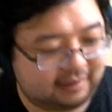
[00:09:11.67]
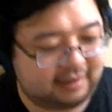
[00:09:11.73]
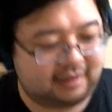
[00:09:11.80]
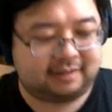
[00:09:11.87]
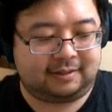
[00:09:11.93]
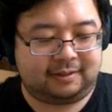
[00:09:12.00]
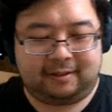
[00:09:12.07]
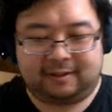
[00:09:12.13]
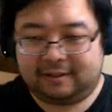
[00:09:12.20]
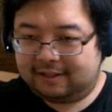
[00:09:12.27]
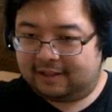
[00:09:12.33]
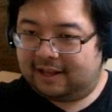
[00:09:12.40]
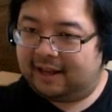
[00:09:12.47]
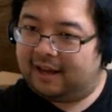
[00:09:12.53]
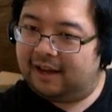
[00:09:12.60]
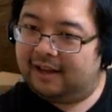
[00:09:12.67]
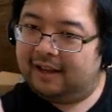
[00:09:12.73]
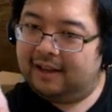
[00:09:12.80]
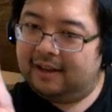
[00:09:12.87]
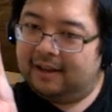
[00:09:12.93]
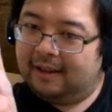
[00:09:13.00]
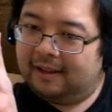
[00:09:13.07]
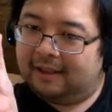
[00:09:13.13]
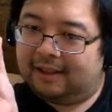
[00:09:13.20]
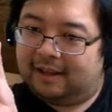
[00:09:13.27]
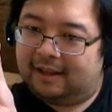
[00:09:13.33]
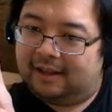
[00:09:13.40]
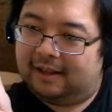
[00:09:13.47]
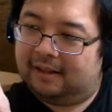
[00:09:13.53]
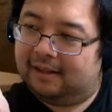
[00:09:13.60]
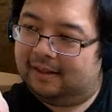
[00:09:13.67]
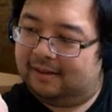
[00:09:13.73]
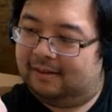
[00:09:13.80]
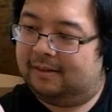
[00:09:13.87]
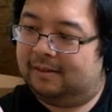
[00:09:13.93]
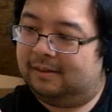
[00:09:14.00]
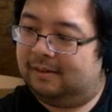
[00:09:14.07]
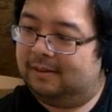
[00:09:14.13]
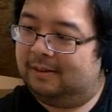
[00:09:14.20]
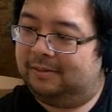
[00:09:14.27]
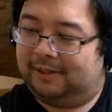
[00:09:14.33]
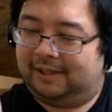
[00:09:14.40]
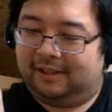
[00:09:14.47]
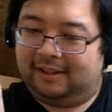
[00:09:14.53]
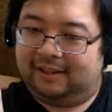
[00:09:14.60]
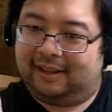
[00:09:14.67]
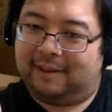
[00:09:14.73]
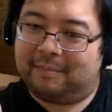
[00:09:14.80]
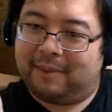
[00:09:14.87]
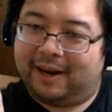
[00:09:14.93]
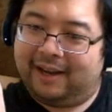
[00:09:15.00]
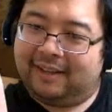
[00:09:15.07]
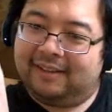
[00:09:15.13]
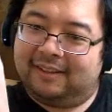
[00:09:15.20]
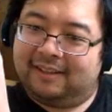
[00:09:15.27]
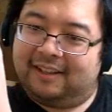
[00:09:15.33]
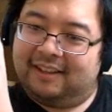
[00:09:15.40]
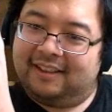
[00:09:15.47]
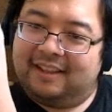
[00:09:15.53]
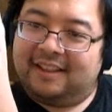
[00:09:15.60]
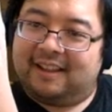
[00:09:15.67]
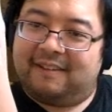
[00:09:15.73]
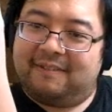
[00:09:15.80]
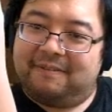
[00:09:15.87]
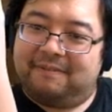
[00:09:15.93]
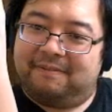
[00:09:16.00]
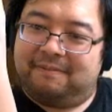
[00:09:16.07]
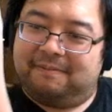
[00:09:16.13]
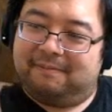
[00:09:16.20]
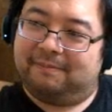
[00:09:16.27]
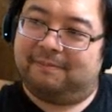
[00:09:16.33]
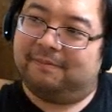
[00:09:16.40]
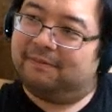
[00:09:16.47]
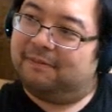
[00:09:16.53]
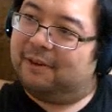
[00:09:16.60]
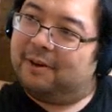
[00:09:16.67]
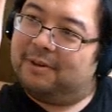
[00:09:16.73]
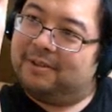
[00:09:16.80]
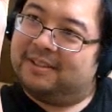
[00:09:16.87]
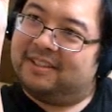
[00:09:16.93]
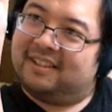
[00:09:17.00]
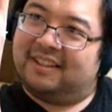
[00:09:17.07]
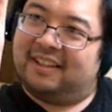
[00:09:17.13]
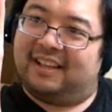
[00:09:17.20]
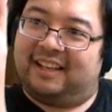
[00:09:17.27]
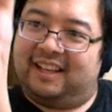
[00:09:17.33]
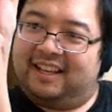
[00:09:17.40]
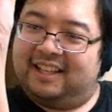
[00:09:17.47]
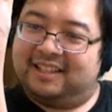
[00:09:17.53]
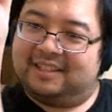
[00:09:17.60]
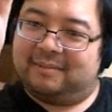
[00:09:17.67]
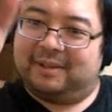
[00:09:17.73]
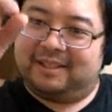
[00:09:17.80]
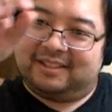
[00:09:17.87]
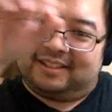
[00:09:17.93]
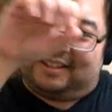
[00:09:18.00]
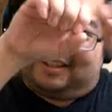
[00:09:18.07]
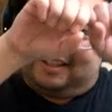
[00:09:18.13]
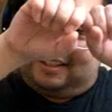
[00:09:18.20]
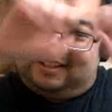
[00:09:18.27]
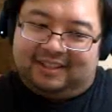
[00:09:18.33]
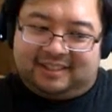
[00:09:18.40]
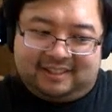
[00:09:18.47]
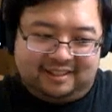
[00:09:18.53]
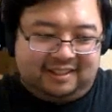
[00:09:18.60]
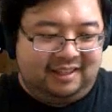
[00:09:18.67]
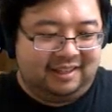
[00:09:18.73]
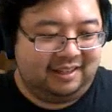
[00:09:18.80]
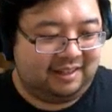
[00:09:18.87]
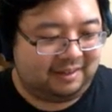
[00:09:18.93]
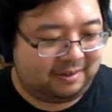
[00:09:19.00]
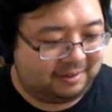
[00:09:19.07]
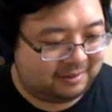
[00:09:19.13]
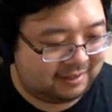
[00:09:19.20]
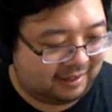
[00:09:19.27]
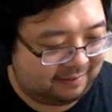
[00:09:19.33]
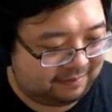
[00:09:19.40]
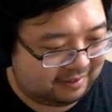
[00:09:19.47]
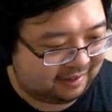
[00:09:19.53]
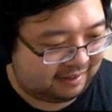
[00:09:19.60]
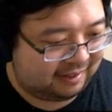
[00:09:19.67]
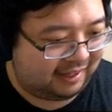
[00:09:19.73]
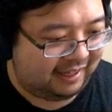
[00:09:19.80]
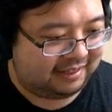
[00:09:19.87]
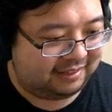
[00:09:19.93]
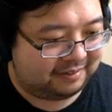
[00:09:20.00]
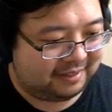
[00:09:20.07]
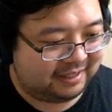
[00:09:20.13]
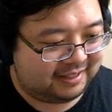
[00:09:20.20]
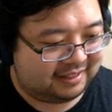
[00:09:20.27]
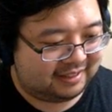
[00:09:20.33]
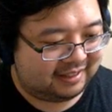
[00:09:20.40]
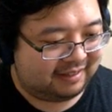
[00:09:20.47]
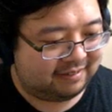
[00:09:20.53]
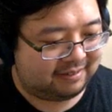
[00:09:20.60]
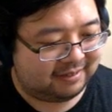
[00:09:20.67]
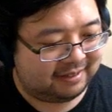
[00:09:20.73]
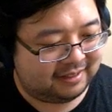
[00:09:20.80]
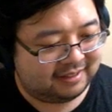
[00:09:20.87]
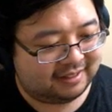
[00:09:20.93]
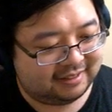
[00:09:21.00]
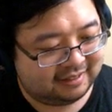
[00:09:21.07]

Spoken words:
So it's that little that mine looking thing that floats and then it hits a monster and then just goes off in all 8 directions afterwards.